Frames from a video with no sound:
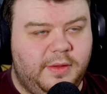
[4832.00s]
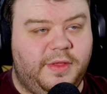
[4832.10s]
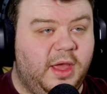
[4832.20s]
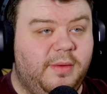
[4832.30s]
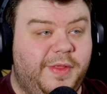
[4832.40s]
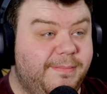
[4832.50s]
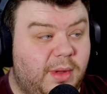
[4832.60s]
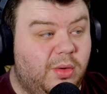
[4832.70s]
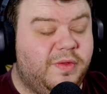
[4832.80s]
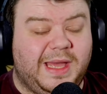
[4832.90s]
the the
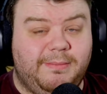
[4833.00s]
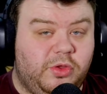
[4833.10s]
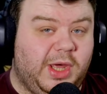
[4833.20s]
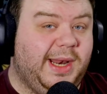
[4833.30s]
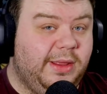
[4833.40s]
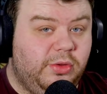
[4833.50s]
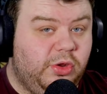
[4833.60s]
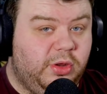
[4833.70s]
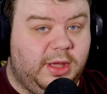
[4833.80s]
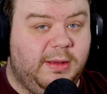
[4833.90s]
Mozam
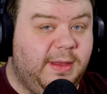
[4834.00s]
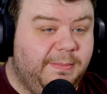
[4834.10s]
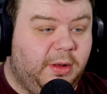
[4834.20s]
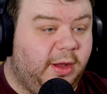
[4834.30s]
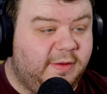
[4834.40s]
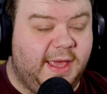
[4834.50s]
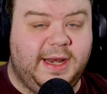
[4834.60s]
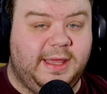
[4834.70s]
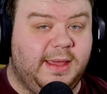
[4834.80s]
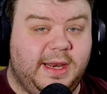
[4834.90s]
challenge can be applied to
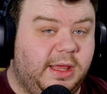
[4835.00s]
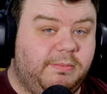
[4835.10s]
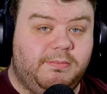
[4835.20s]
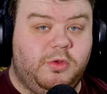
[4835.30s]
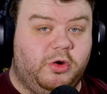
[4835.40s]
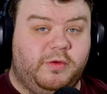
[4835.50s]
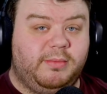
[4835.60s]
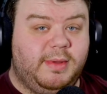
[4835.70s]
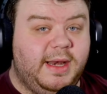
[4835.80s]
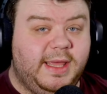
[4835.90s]
any any genre,
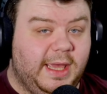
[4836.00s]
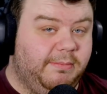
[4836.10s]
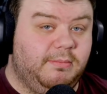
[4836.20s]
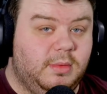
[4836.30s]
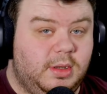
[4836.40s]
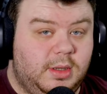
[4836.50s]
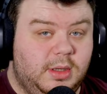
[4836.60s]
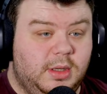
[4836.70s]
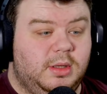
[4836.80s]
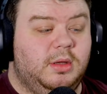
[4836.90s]
any game.
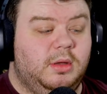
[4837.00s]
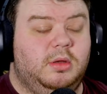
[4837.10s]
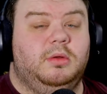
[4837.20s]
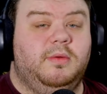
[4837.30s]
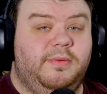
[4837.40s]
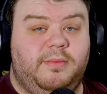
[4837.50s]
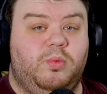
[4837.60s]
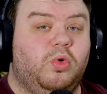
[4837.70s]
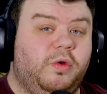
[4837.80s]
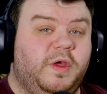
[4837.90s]

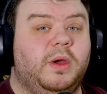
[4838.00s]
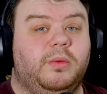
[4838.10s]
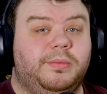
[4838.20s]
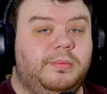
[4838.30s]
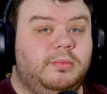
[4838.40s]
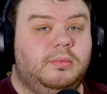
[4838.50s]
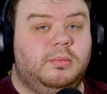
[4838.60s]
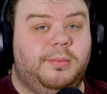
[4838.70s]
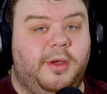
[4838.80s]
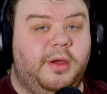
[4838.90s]
Warzone,
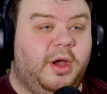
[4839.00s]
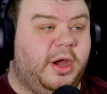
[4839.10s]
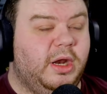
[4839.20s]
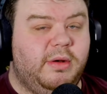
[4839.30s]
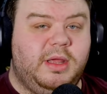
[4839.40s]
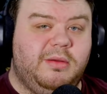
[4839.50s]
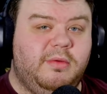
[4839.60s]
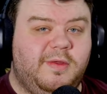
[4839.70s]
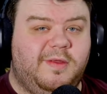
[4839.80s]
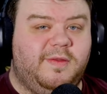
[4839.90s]
but I can only
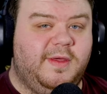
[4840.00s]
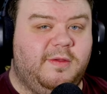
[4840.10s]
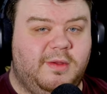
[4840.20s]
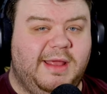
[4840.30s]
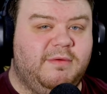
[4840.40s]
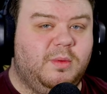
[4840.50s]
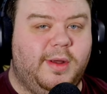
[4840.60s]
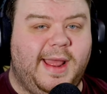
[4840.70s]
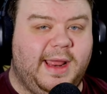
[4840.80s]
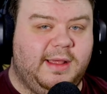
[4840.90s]
use this this level
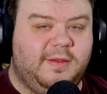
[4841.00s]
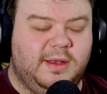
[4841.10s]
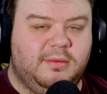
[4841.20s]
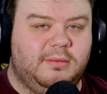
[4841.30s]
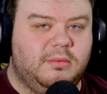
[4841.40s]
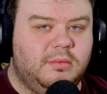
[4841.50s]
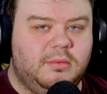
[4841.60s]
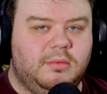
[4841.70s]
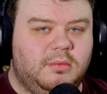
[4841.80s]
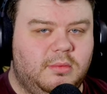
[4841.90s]
one axe in
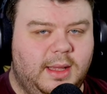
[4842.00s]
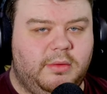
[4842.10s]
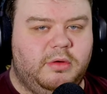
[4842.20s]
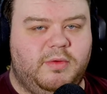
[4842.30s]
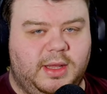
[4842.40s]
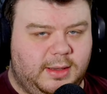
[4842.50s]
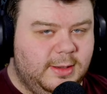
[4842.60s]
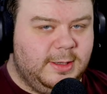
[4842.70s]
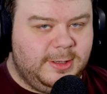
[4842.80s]
Elden Ring.